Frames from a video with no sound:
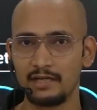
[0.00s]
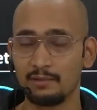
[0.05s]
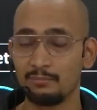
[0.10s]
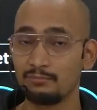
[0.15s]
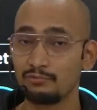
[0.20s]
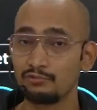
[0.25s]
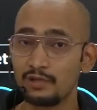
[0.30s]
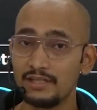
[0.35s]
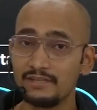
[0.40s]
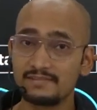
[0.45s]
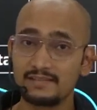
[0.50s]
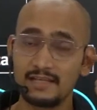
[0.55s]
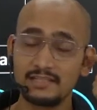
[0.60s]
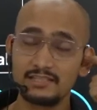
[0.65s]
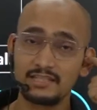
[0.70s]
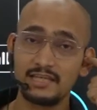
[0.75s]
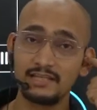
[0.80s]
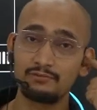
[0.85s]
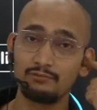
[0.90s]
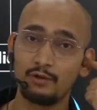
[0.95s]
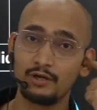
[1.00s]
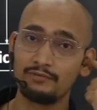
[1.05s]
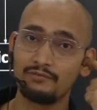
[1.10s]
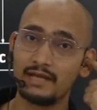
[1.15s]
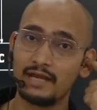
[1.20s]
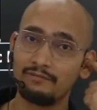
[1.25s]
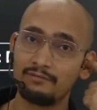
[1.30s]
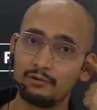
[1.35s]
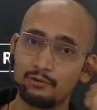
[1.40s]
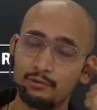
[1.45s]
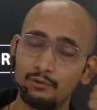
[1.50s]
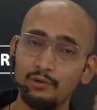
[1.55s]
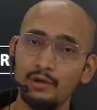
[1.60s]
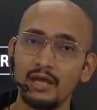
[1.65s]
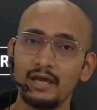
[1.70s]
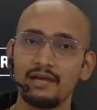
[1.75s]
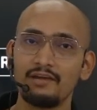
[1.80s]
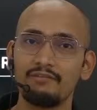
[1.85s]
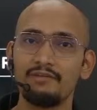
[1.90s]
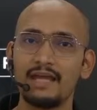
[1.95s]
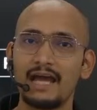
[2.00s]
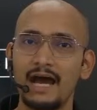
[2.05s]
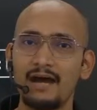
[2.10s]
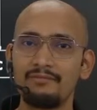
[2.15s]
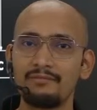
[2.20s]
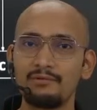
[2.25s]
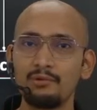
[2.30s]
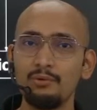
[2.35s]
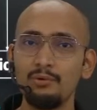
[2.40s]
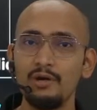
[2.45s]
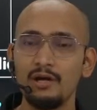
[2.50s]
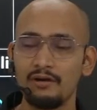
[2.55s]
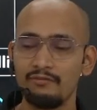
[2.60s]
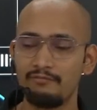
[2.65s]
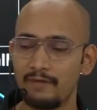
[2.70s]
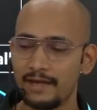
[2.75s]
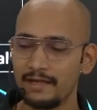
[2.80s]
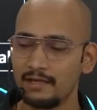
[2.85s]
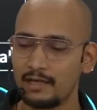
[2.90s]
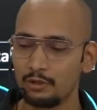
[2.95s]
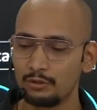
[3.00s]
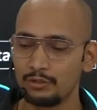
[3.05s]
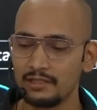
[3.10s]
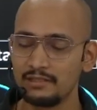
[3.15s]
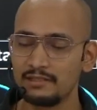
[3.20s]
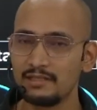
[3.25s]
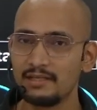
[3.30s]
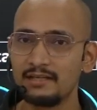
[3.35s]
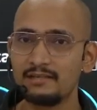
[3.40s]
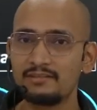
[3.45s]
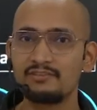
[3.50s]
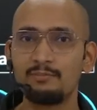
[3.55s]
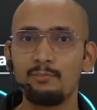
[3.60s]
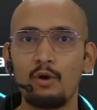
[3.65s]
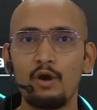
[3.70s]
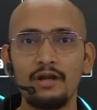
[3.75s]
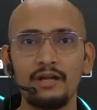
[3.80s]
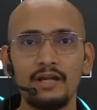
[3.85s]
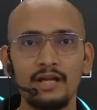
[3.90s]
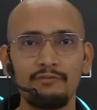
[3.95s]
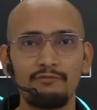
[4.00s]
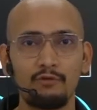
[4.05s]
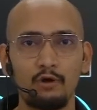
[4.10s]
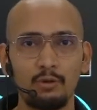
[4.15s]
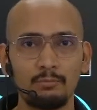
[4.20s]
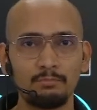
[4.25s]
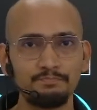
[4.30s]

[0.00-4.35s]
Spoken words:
So in such case, what we have to do, we have to find out in its bonded form.